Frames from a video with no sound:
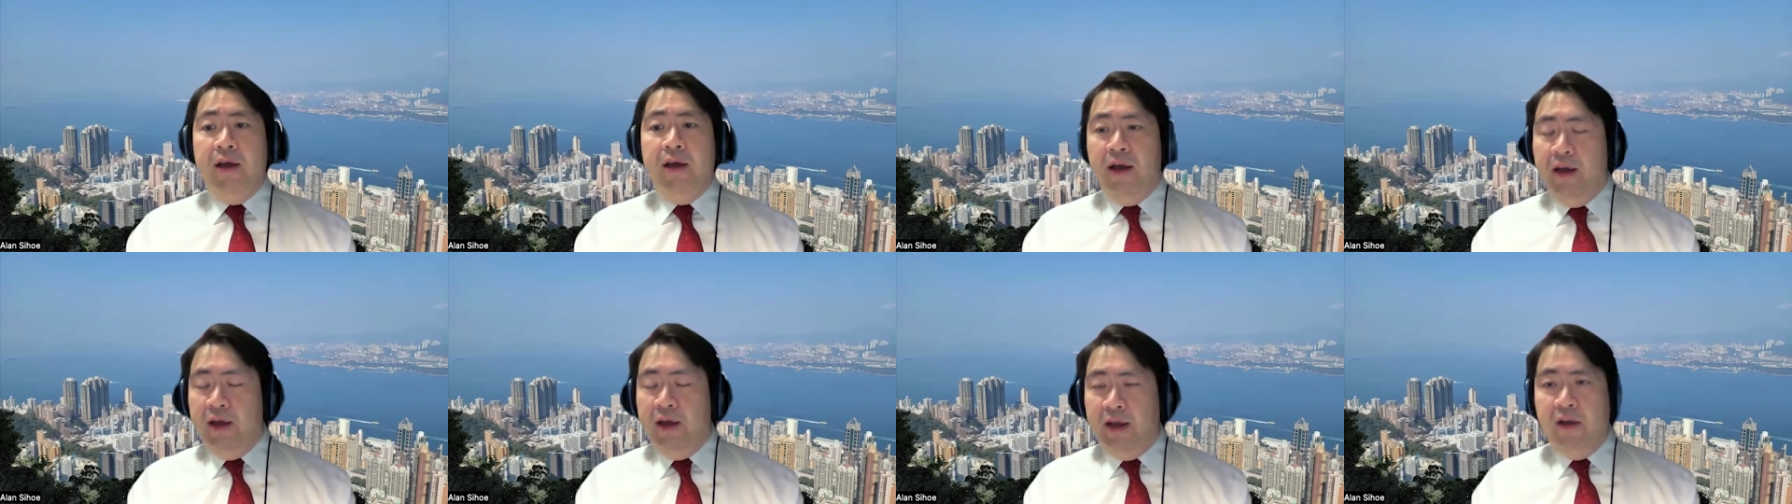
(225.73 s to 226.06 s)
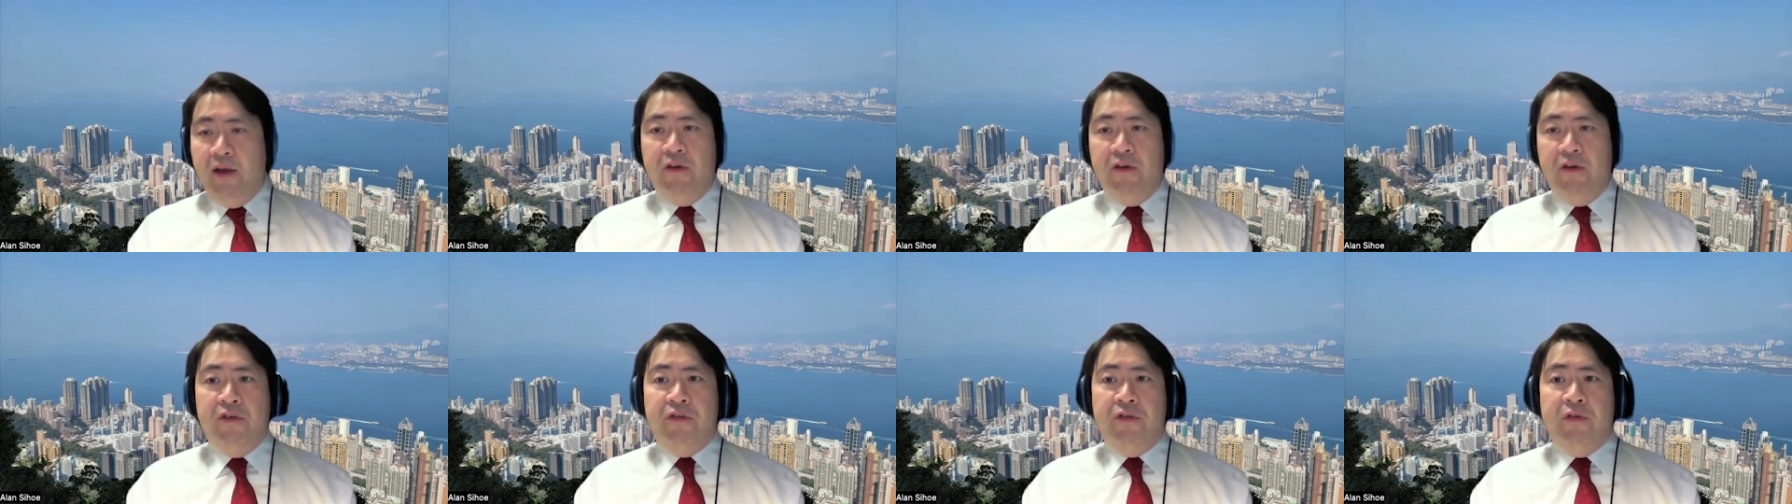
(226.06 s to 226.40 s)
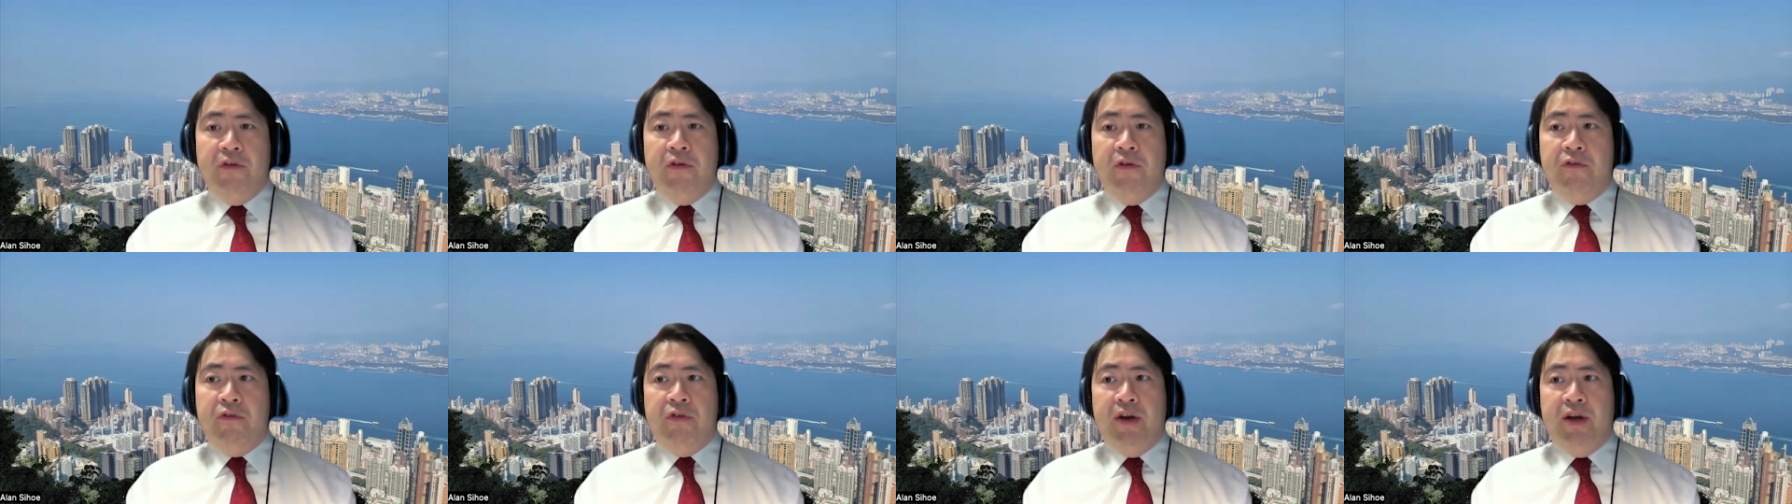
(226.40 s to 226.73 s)
uh, get your
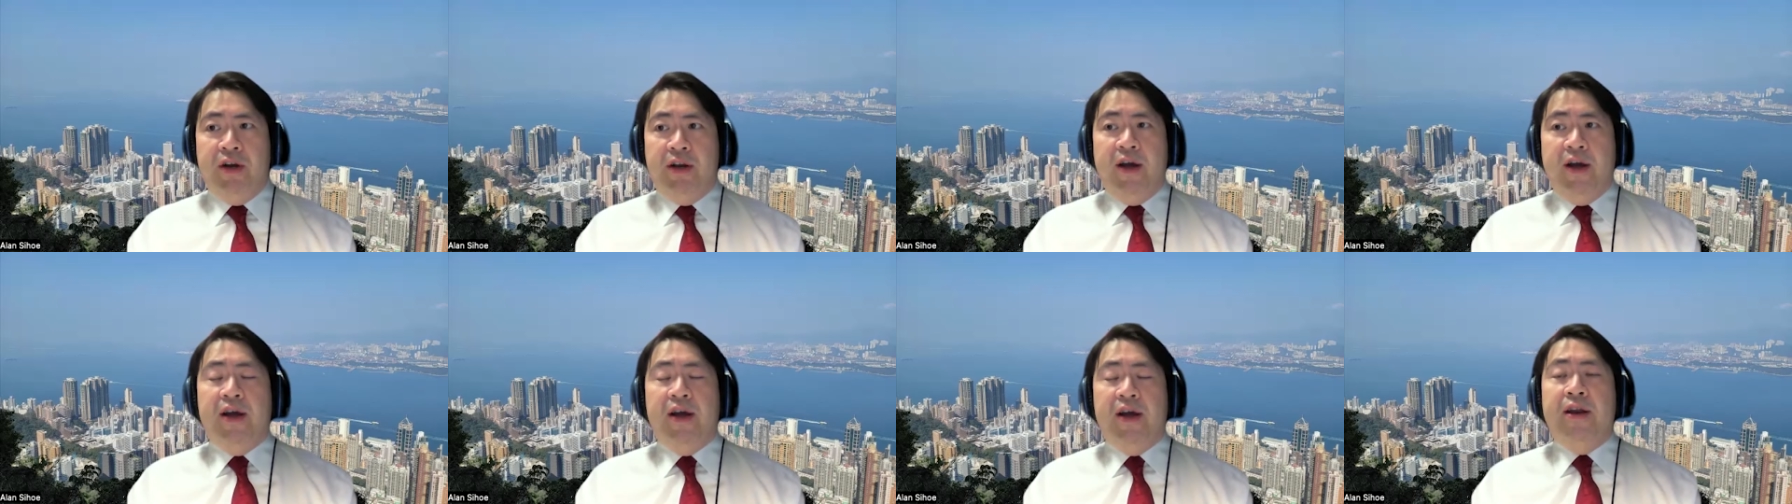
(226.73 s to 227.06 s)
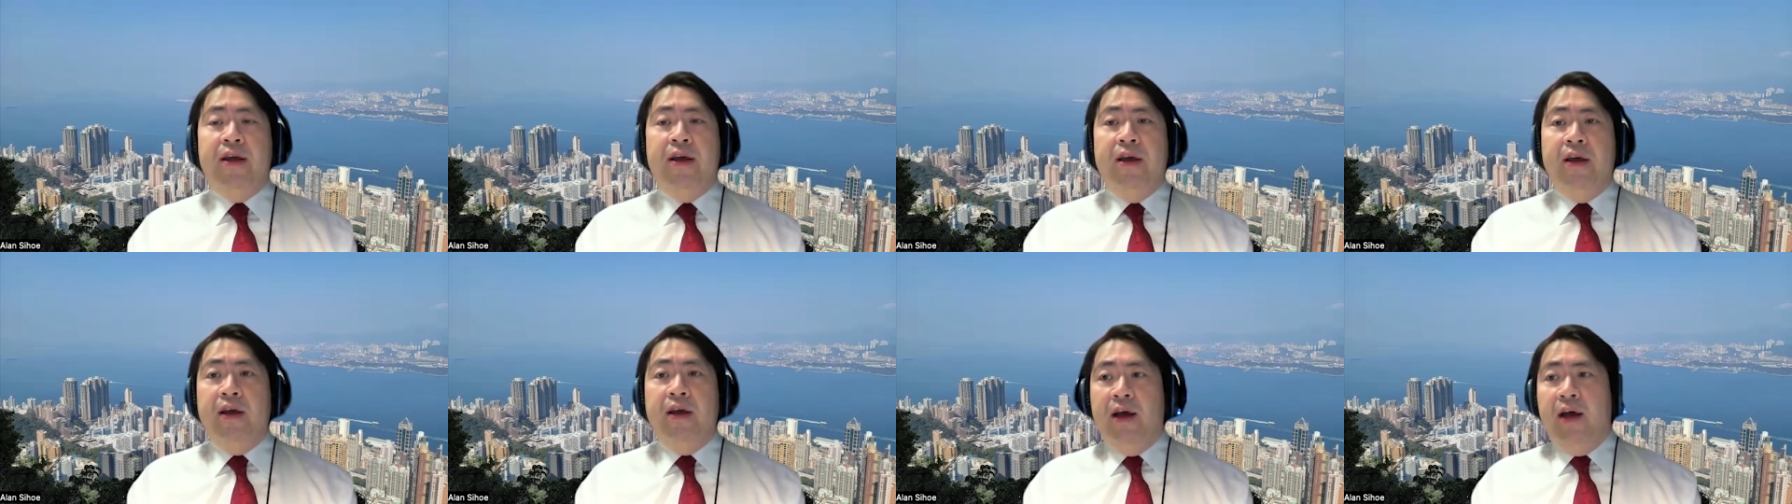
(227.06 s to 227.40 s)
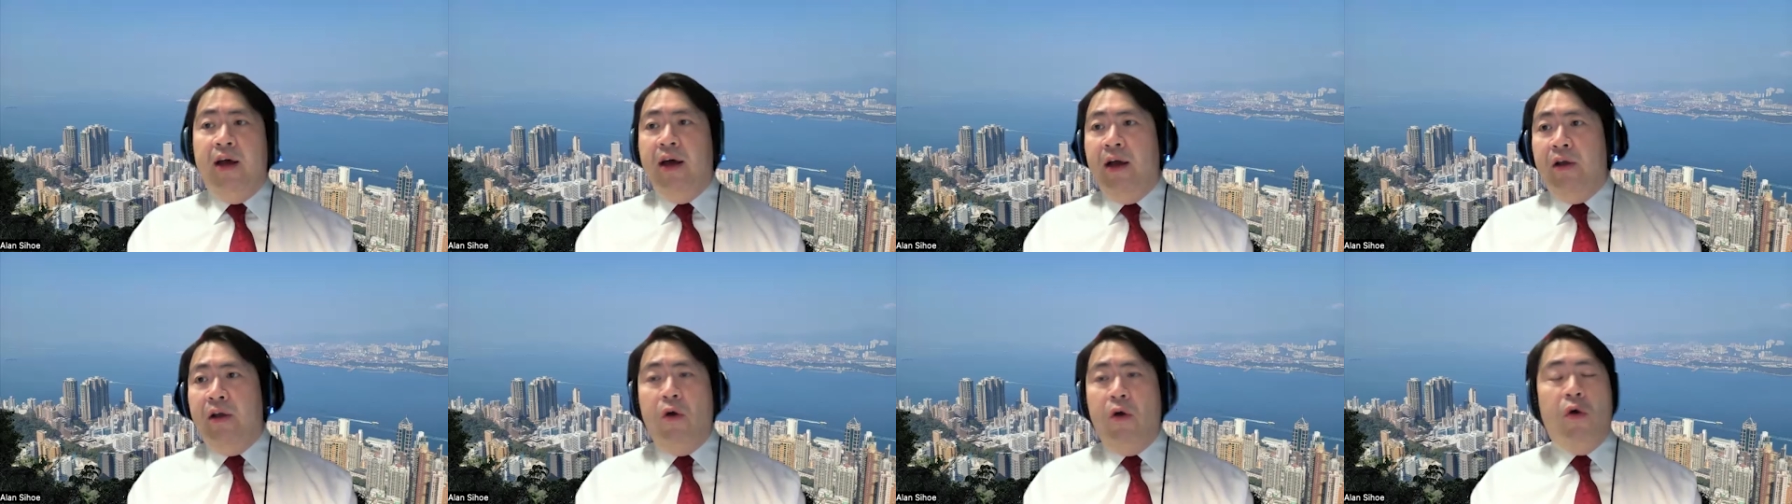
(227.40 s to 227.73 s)
surgery done,
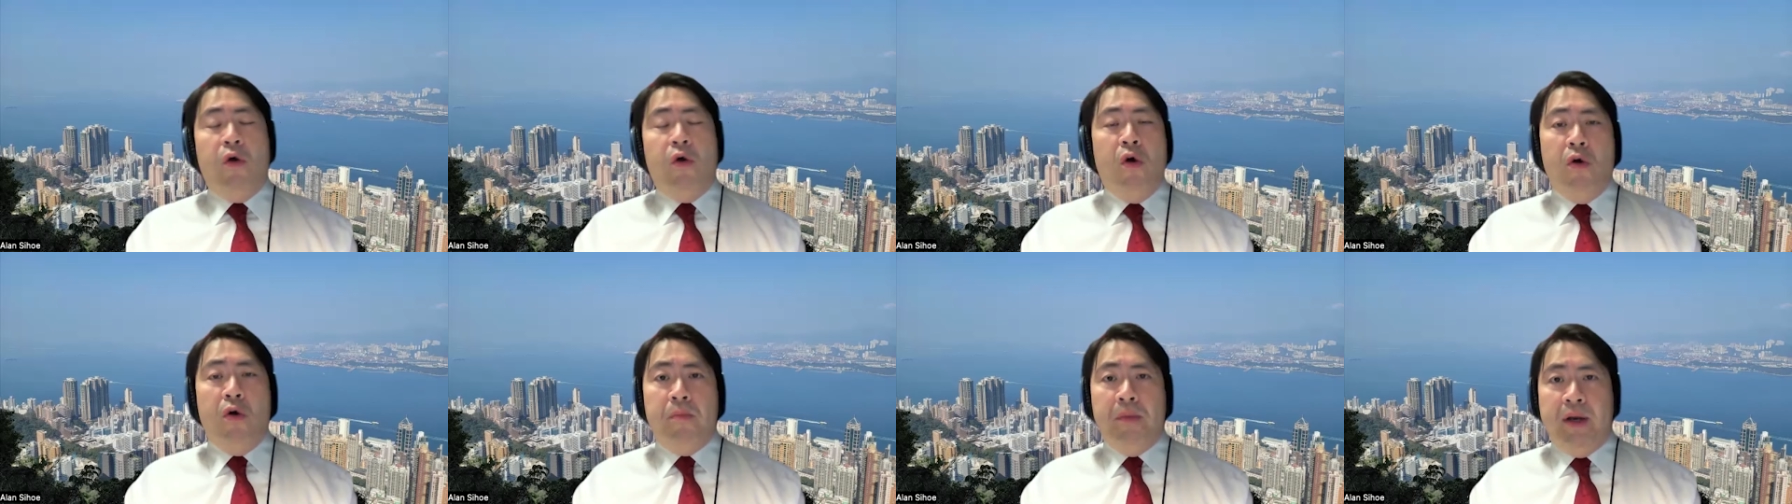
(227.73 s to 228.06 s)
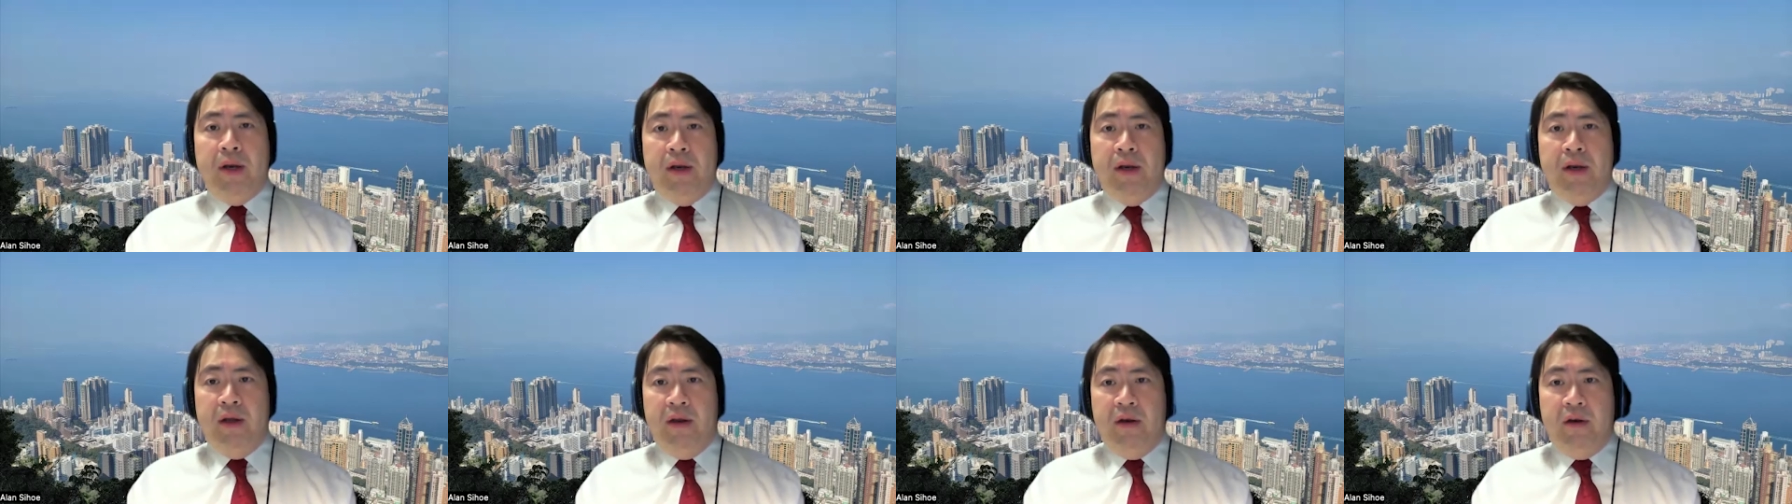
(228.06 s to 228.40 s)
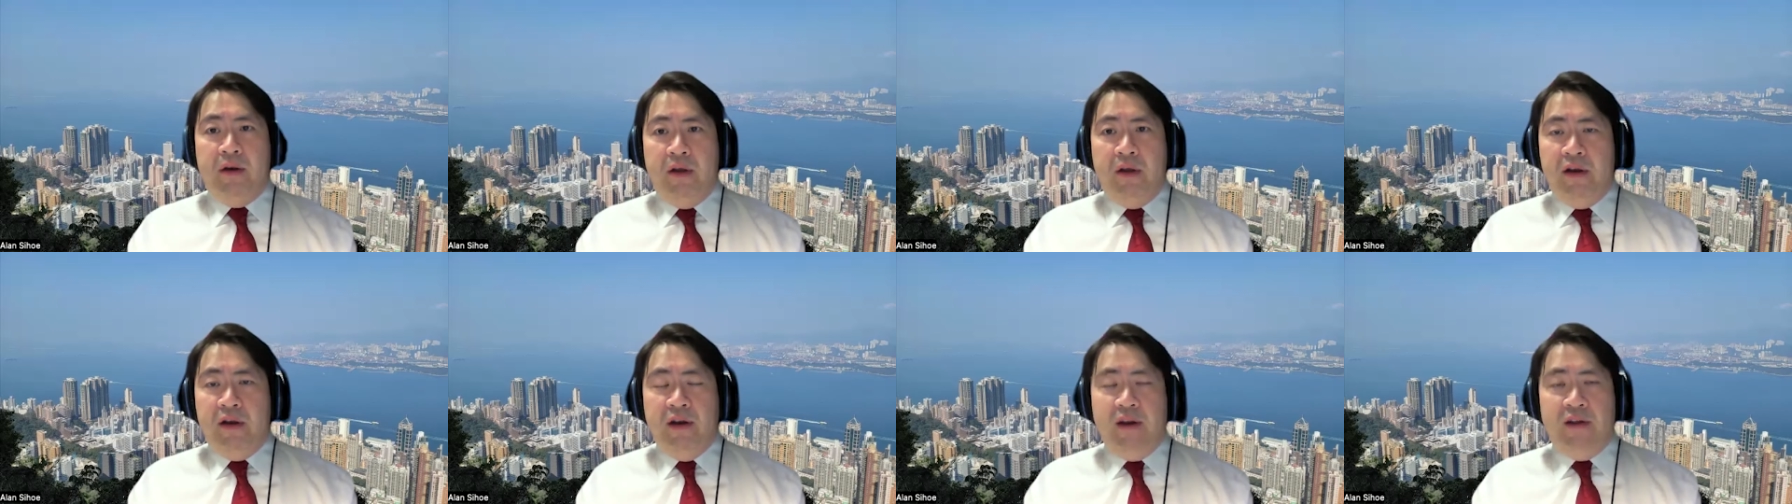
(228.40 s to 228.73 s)
uh, go home in,
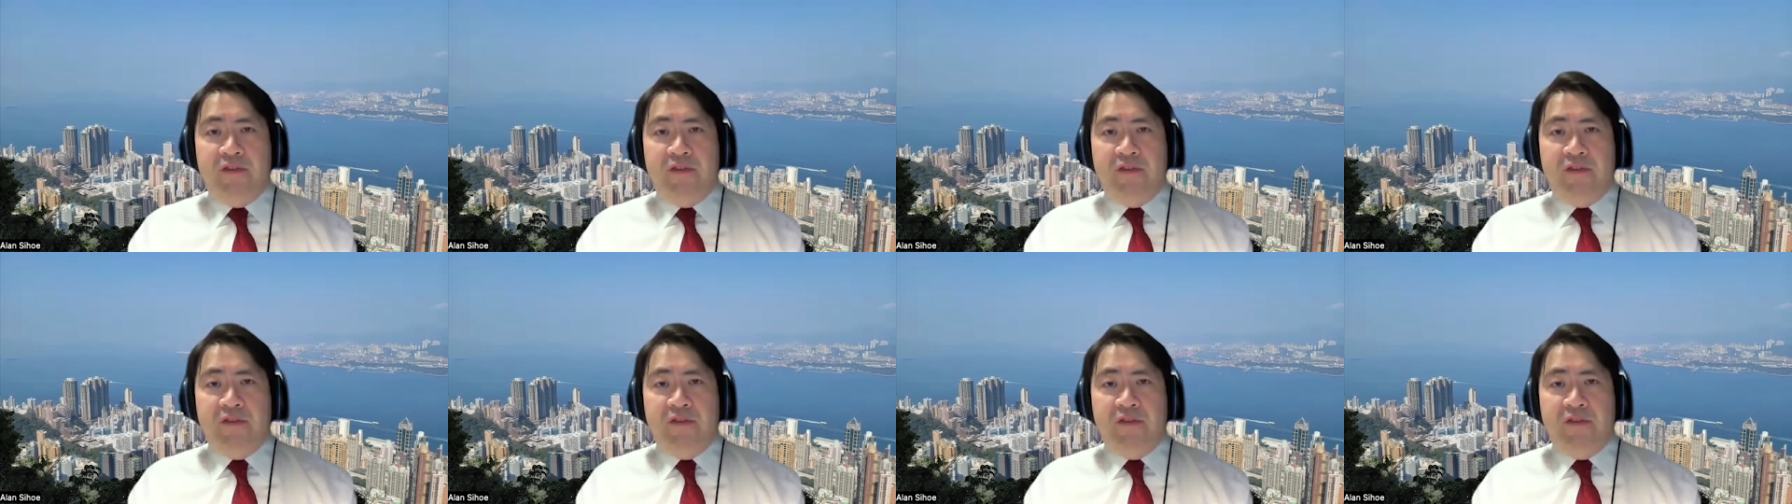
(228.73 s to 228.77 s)
in, in,